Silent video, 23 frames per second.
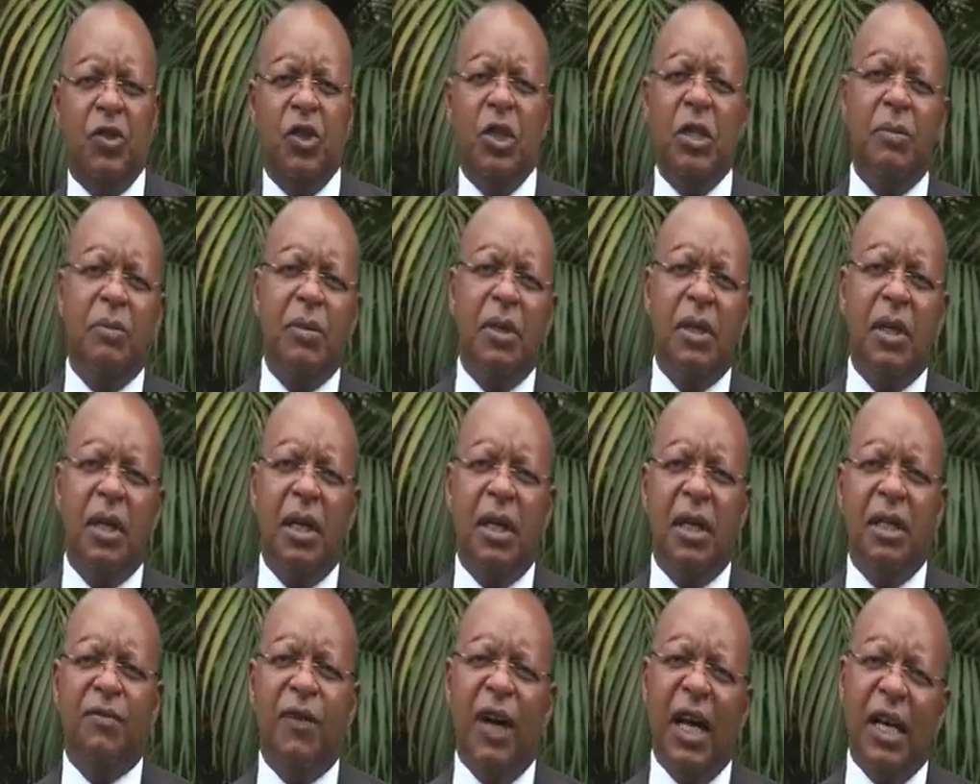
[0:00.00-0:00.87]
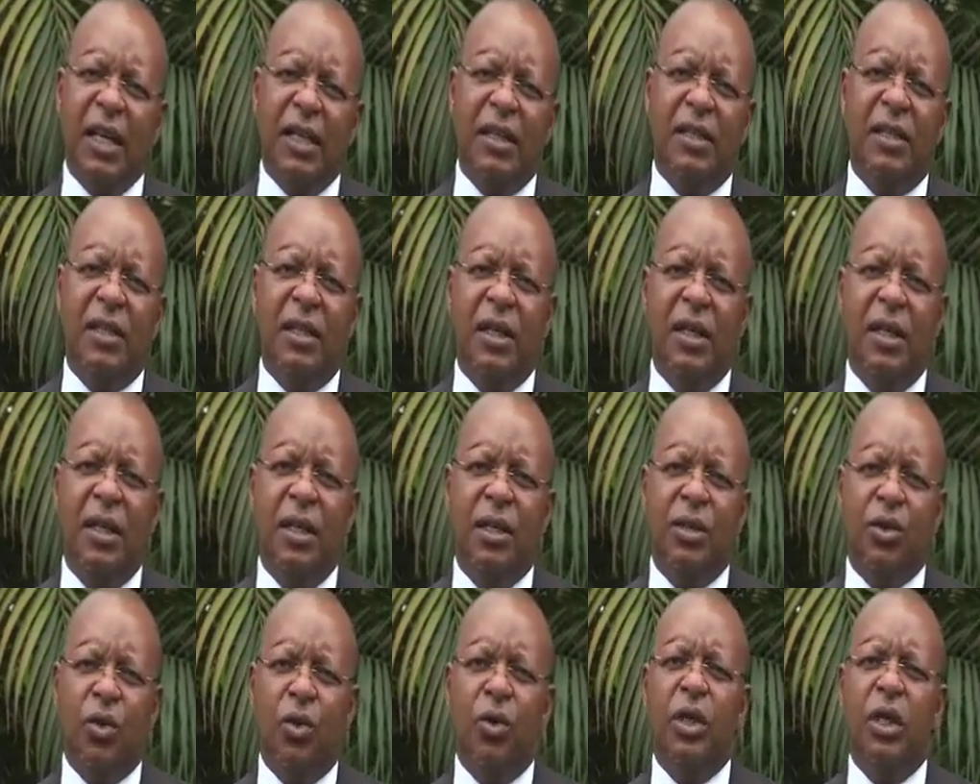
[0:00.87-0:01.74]
dream is valid.
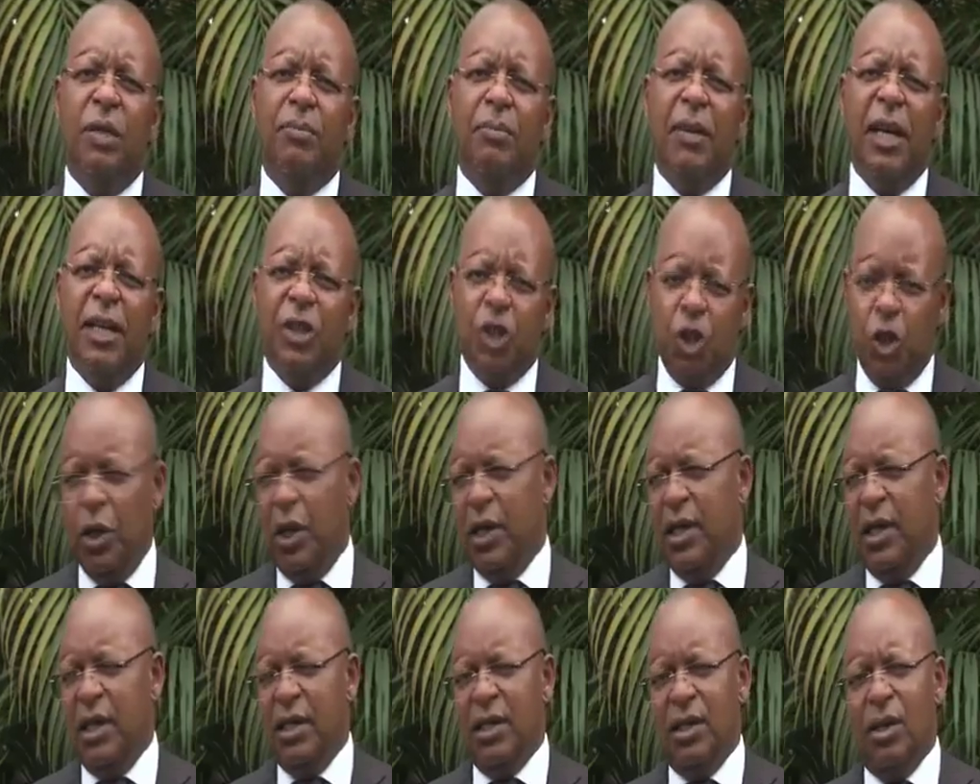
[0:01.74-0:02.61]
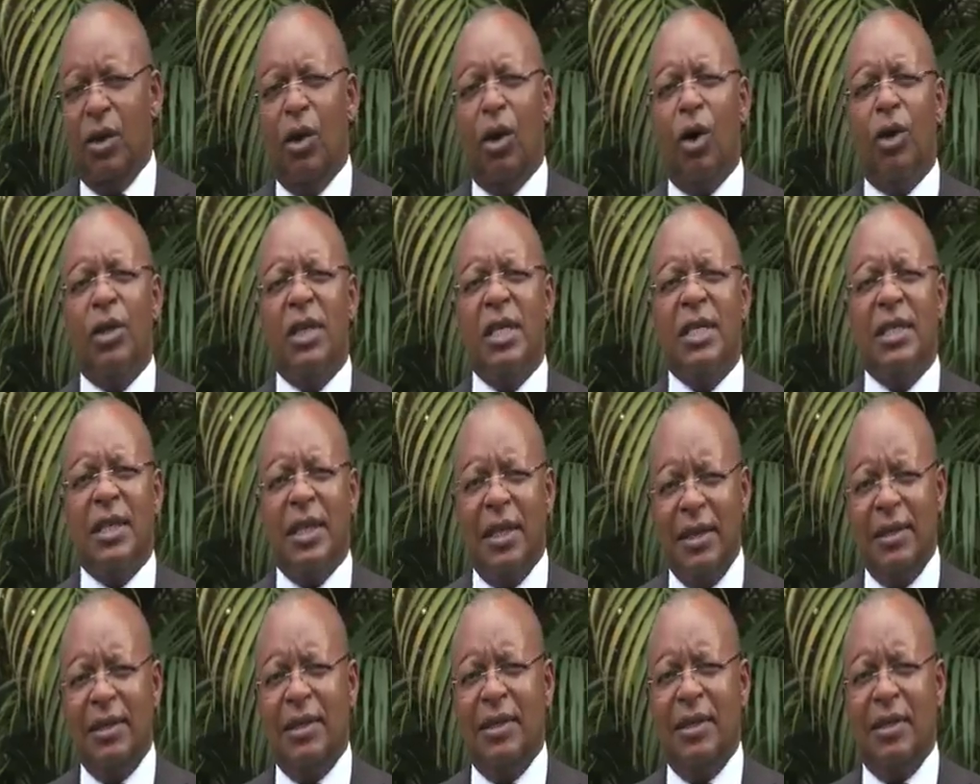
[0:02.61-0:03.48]
So he made sure that all these
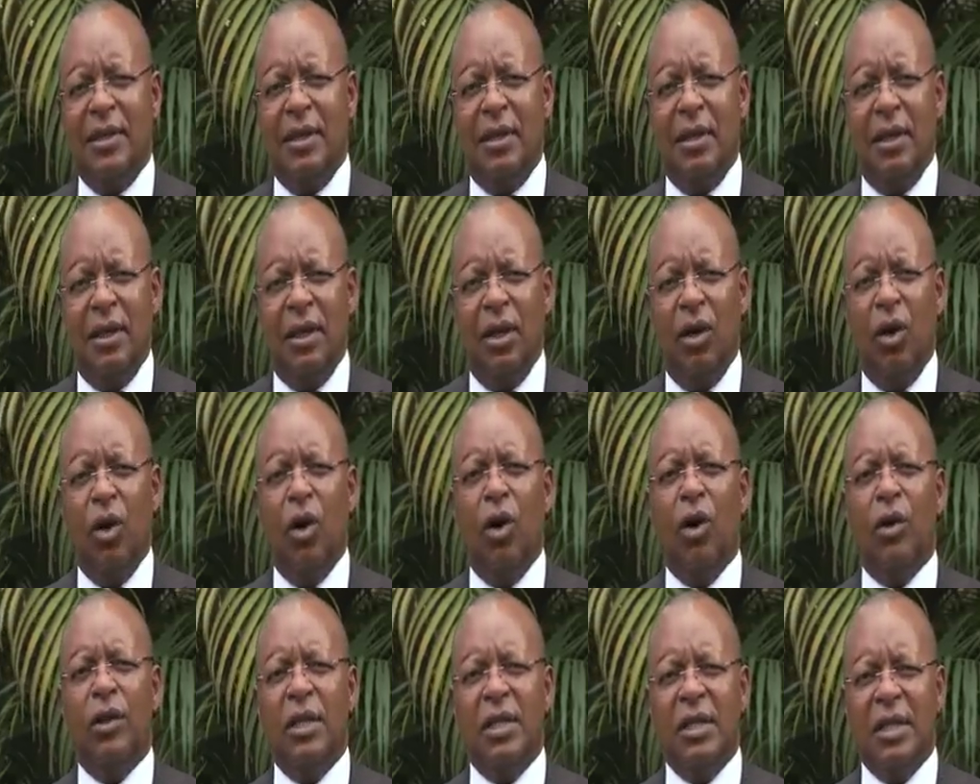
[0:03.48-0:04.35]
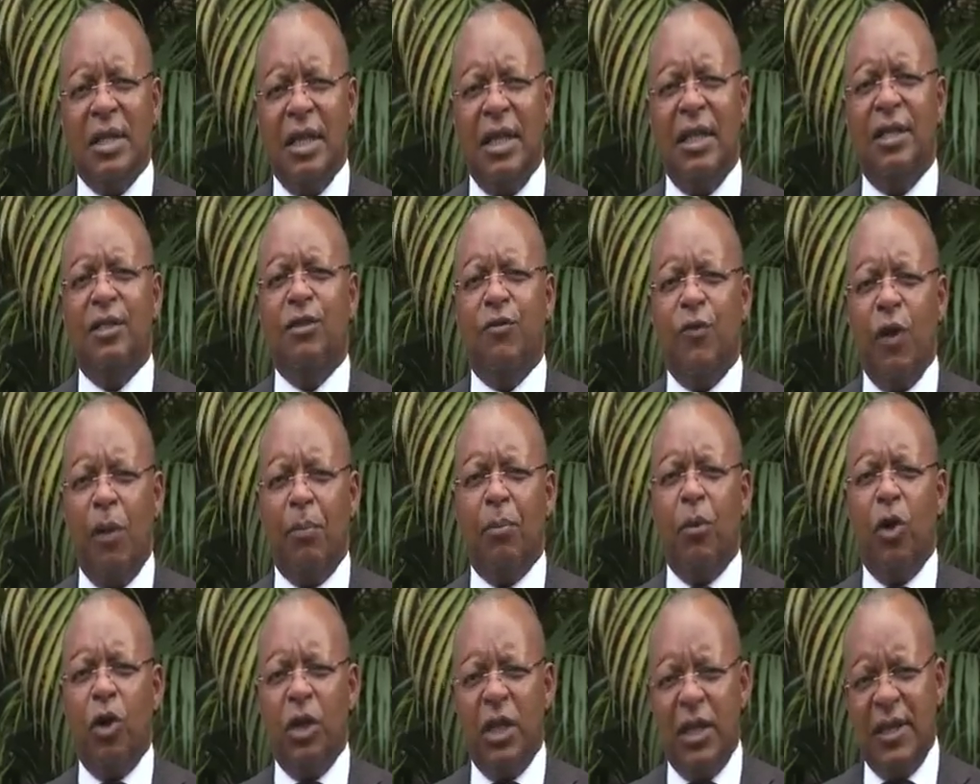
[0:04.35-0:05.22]
kids, all these kids, if you
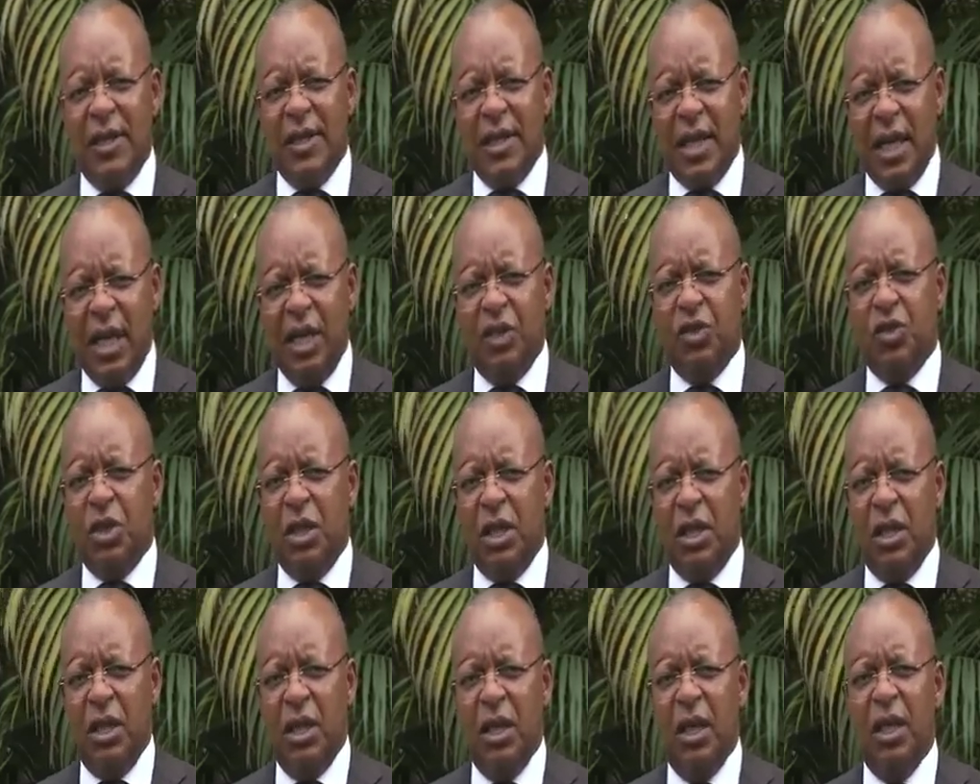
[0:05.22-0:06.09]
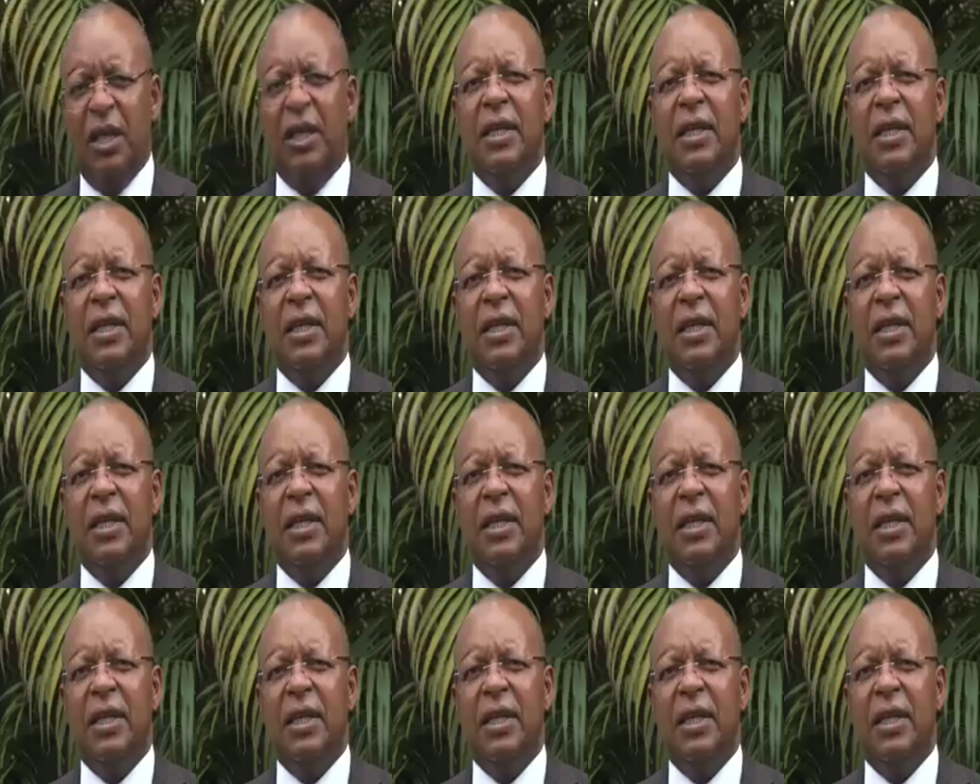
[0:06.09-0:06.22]
are born in this country,